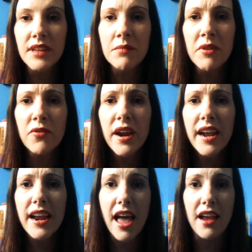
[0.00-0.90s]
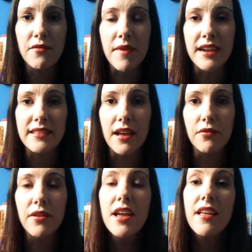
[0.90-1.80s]
And before I get ahead of
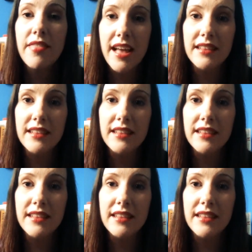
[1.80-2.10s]
myself, that's